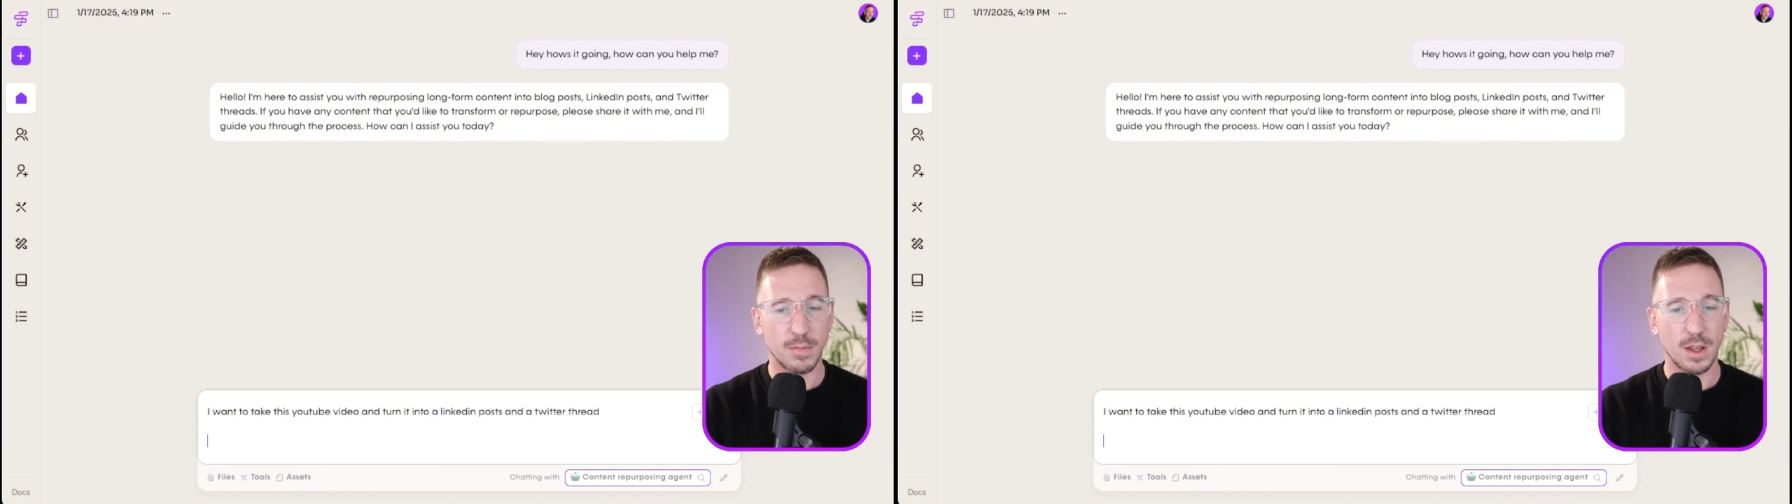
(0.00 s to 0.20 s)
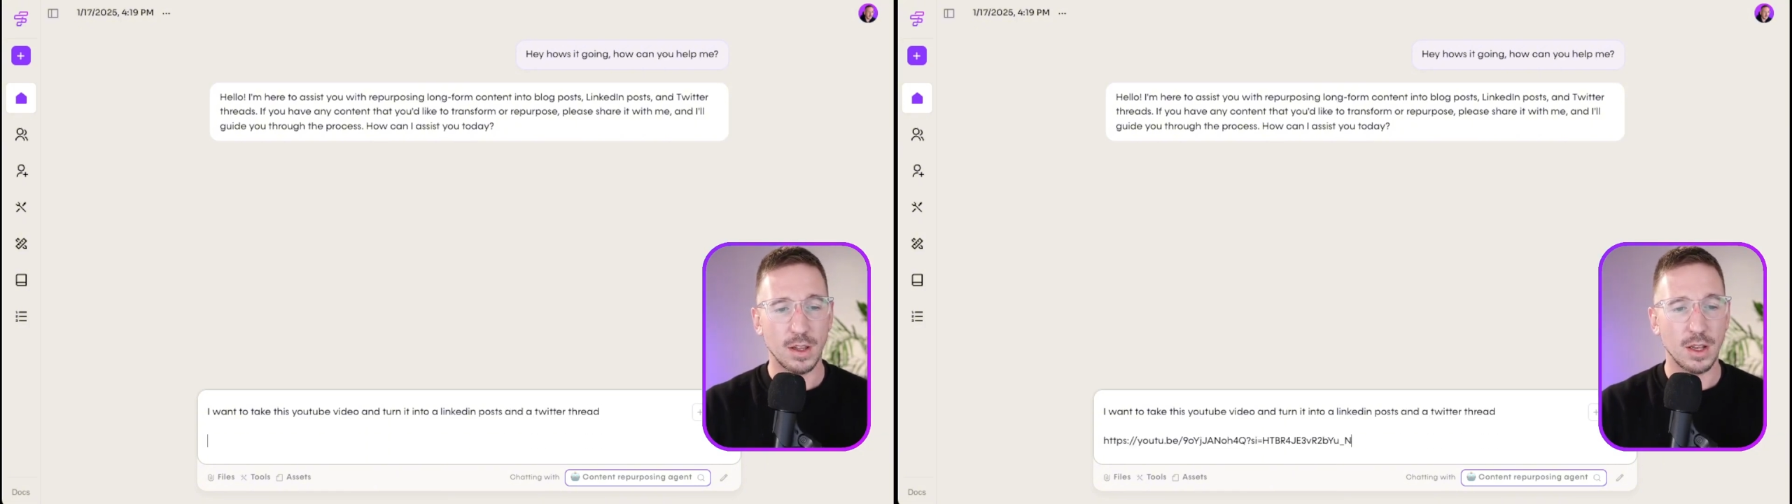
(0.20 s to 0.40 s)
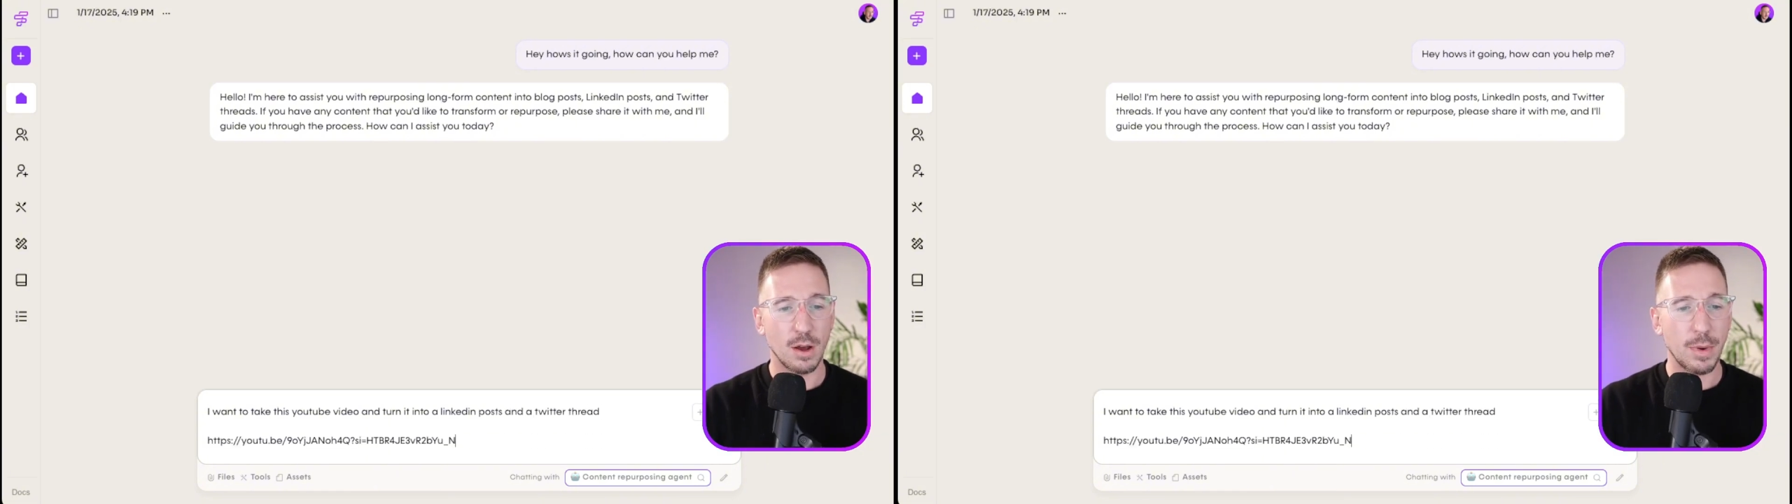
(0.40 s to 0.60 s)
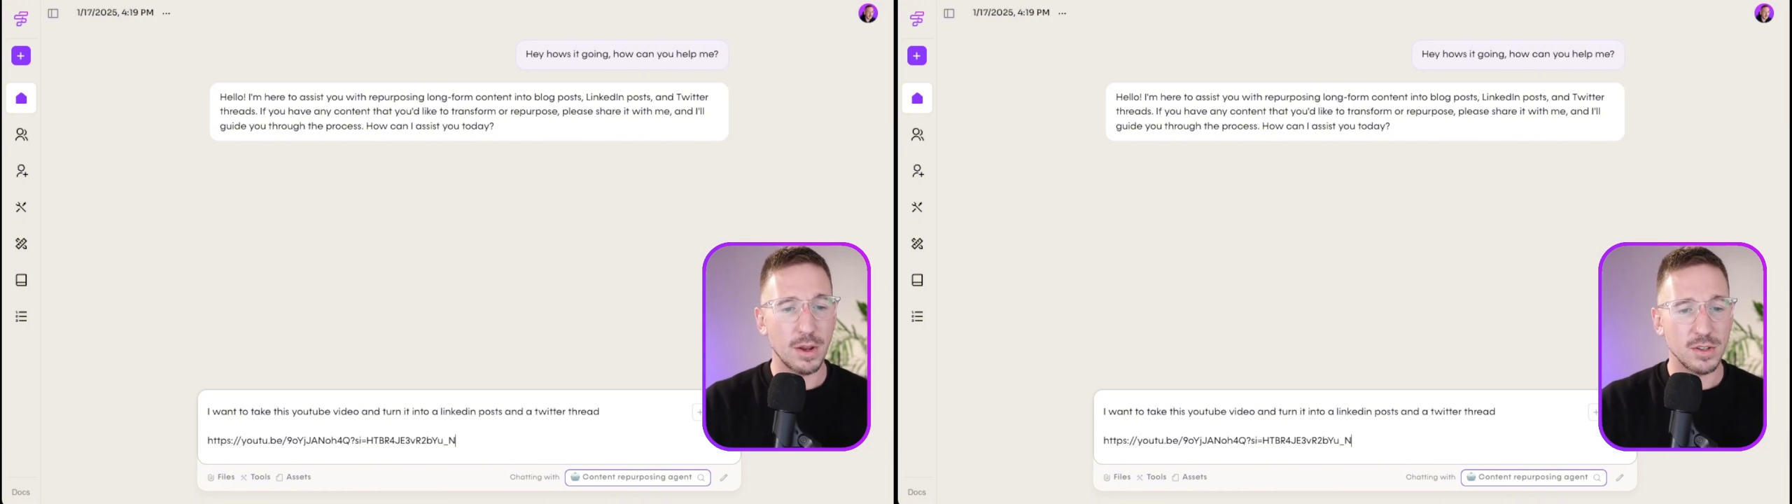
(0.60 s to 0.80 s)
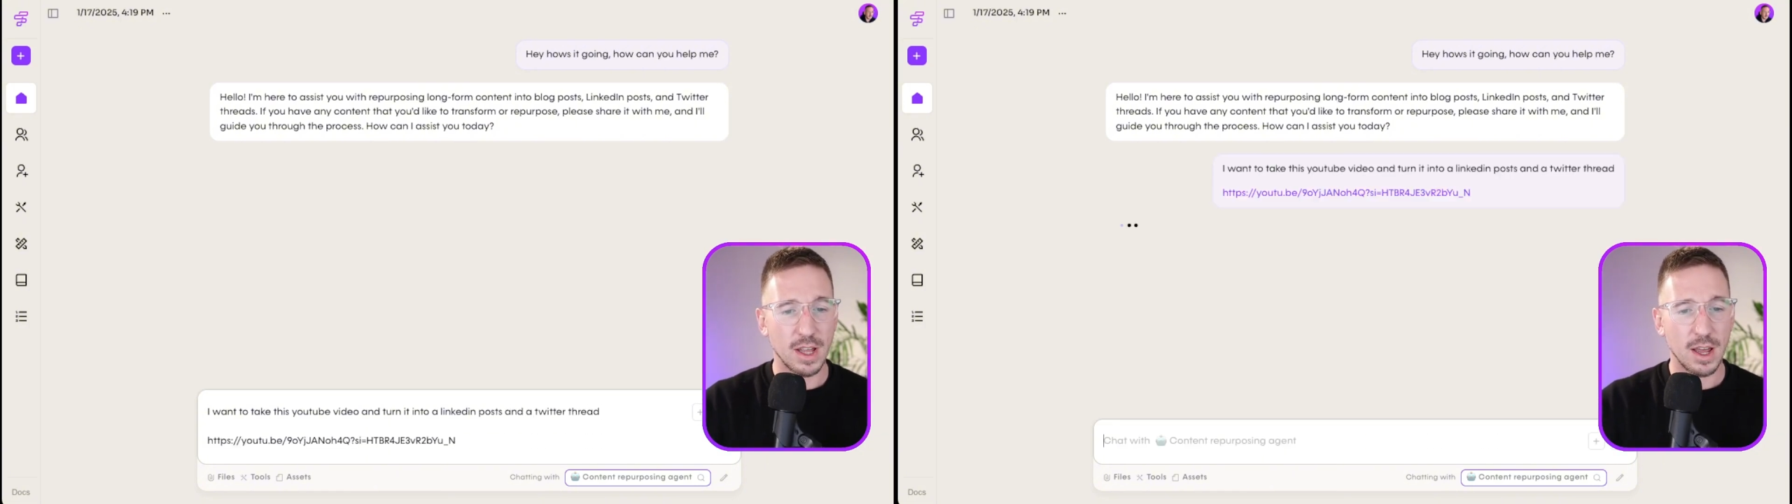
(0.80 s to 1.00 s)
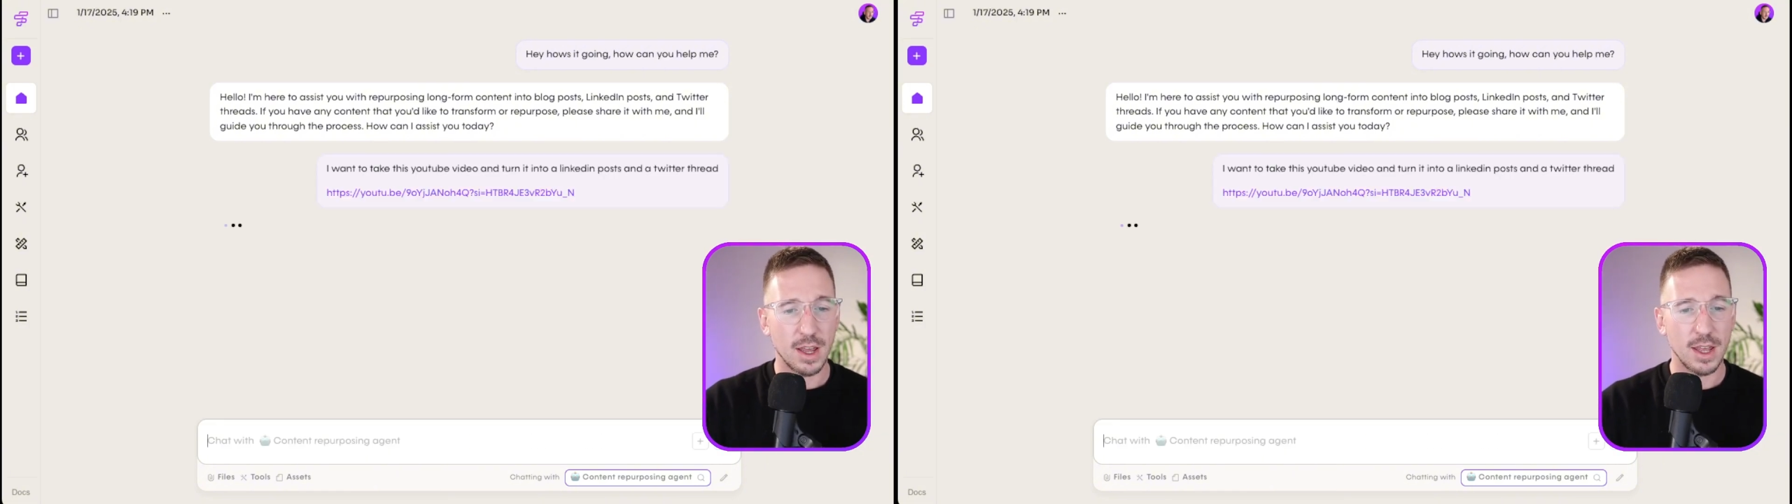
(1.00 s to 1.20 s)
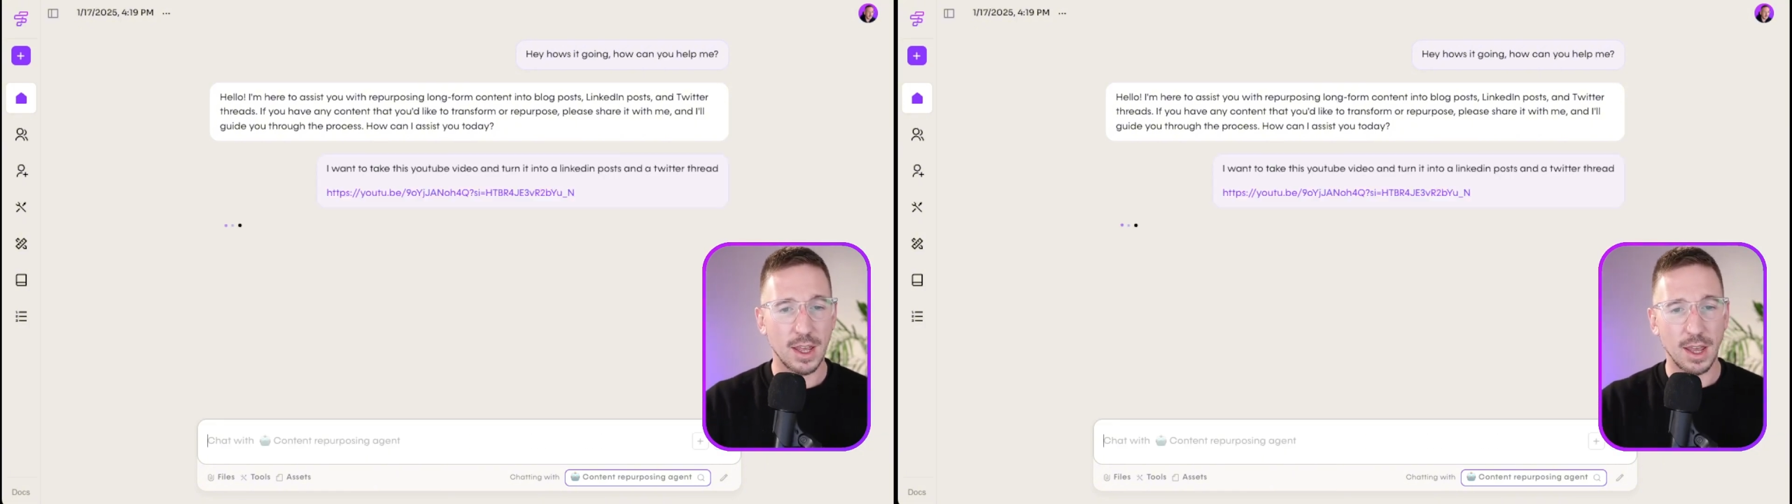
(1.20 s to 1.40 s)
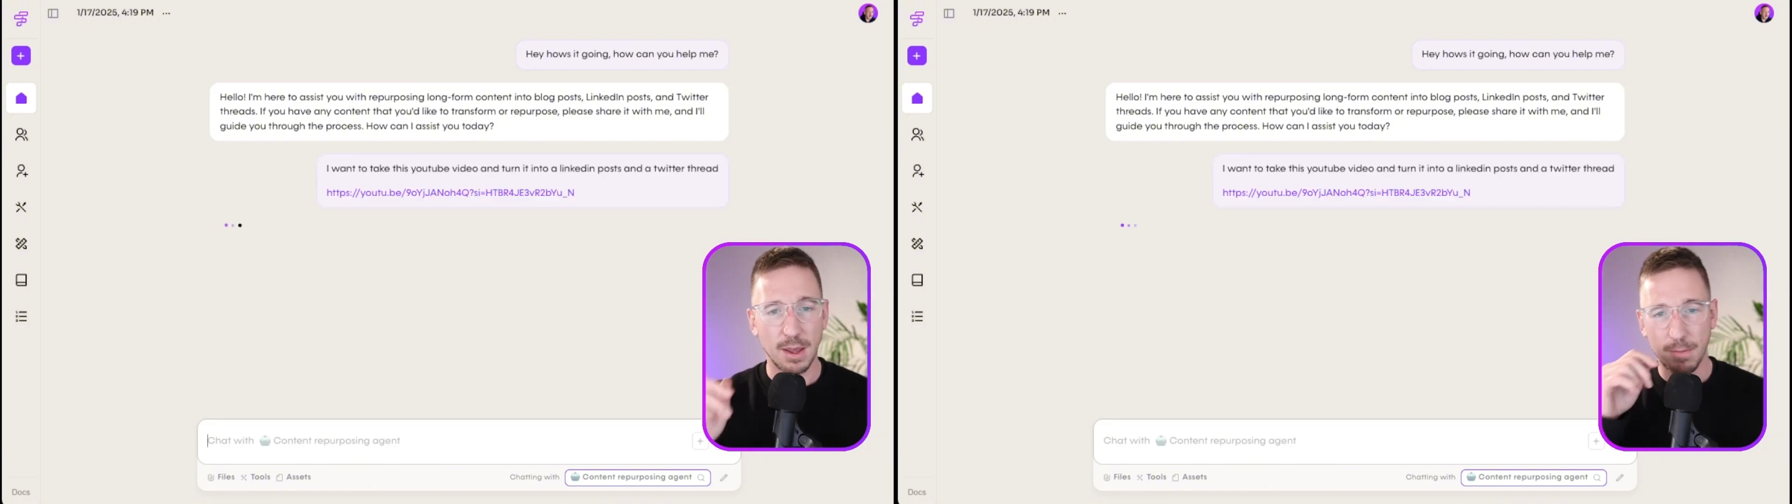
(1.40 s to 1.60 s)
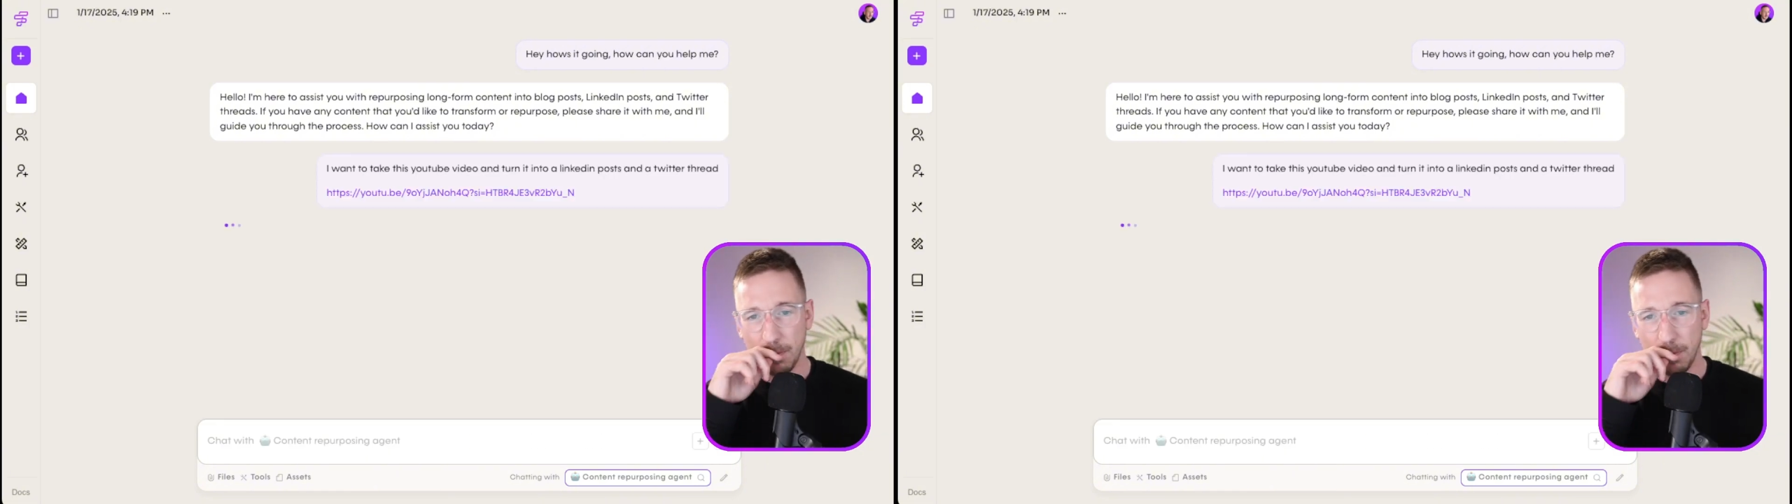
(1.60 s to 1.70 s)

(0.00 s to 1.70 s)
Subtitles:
And then I'll post that here.